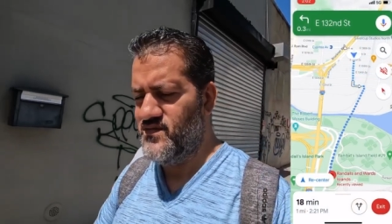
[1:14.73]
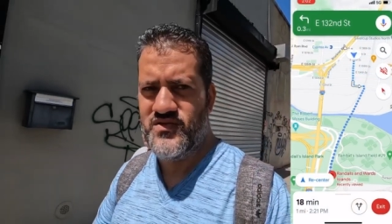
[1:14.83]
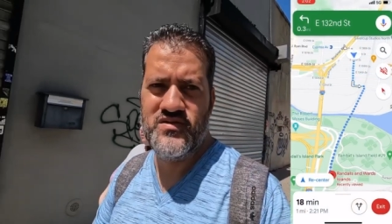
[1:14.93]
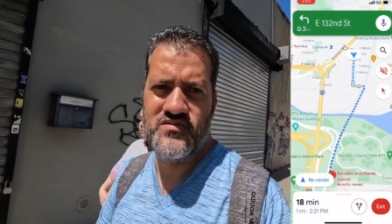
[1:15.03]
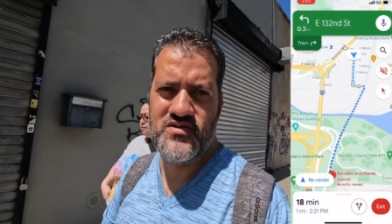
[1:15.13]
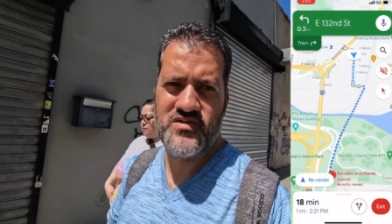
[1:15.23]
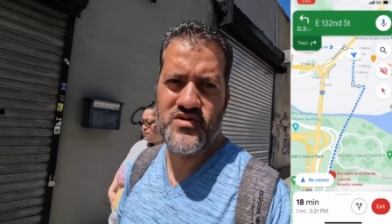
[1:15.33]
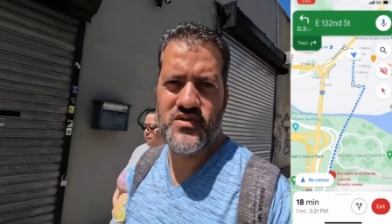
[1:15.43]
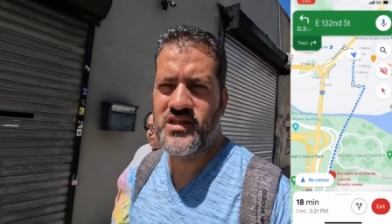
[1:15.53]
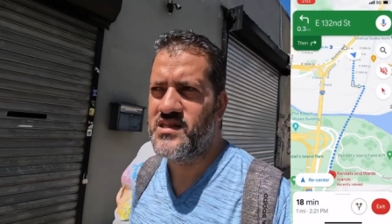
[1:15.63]
We just
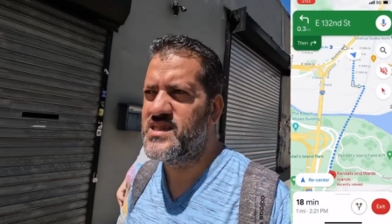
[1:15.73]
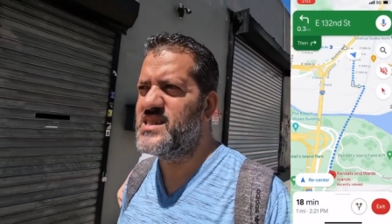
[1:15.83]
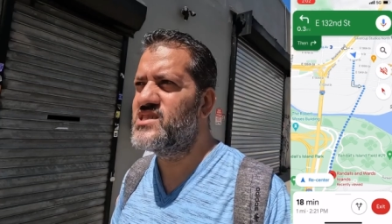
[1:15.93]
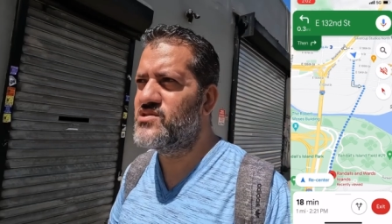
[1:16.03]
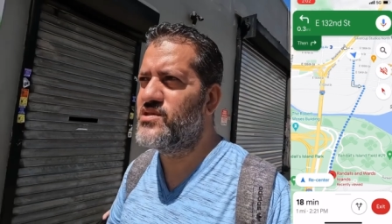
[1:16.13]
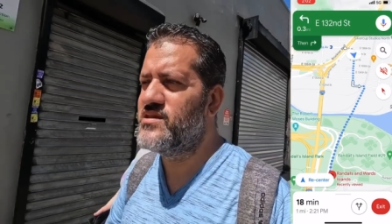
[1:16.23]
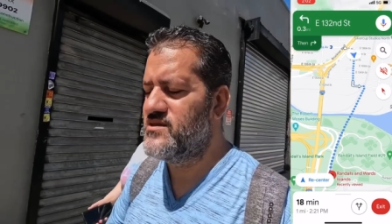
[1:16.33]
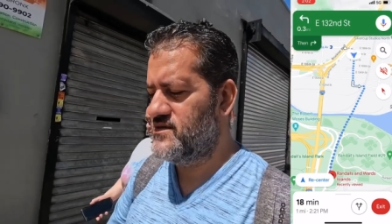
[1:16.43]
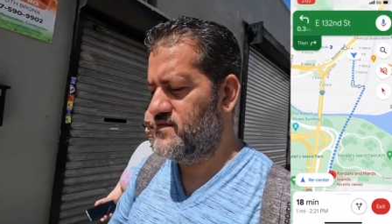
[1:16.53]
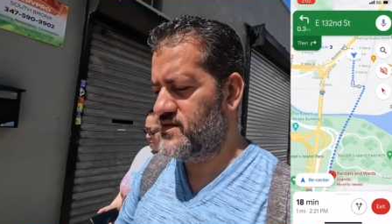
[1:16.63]
took the sixth
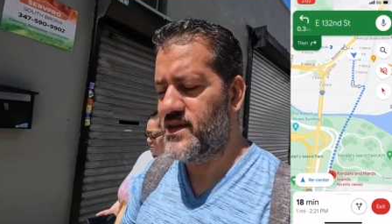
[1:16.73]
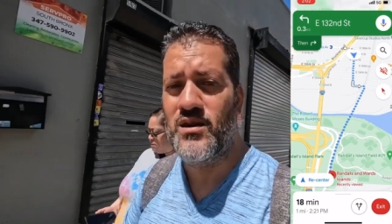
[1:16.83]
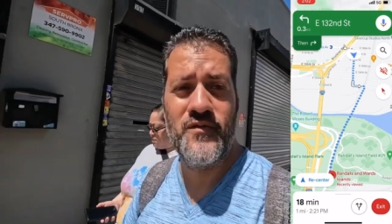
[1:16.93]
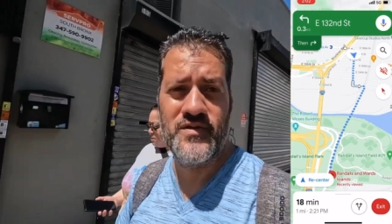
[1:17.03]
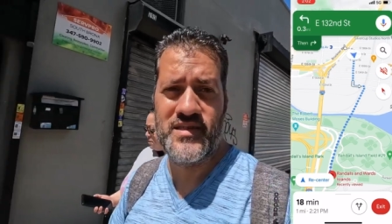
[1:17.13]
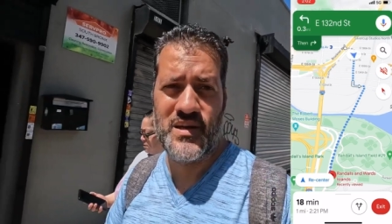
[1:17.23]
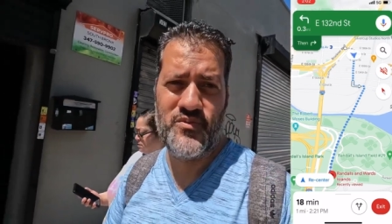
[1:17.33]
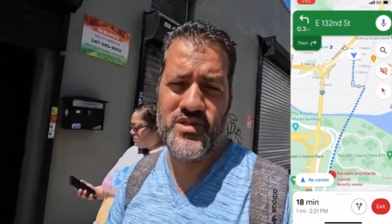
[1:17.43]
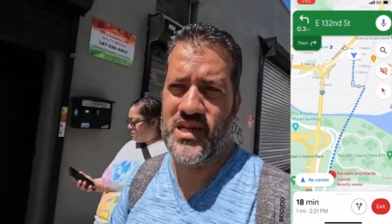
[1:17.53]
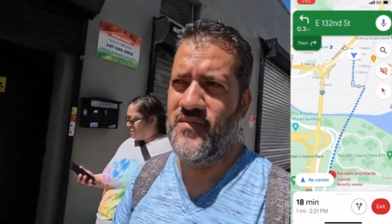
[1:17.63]
train, get off in
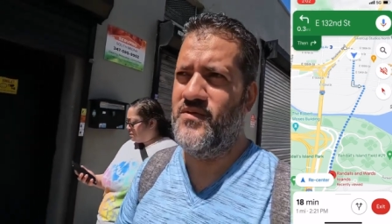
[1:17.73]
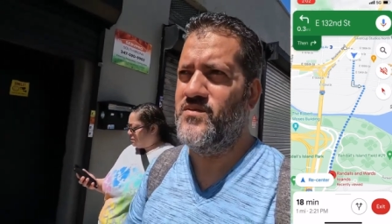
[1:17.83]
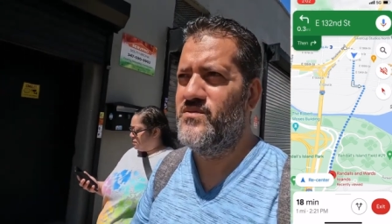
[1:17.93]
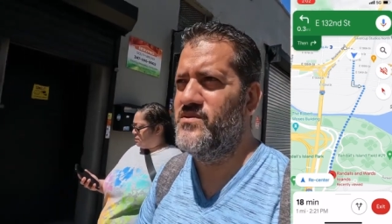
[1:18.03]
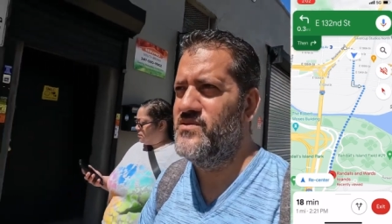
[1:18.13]
Cypress Avenue,